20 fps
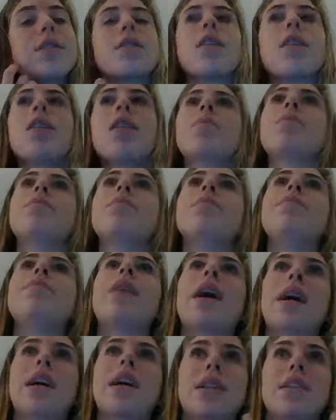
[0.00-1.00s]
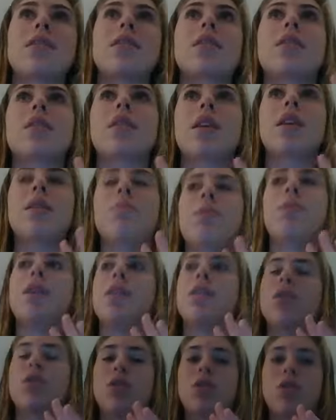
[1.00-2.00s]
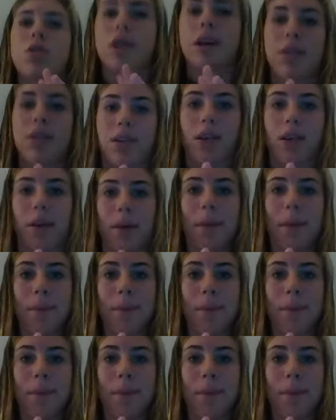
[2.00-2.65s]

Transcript: some hats can be distracting.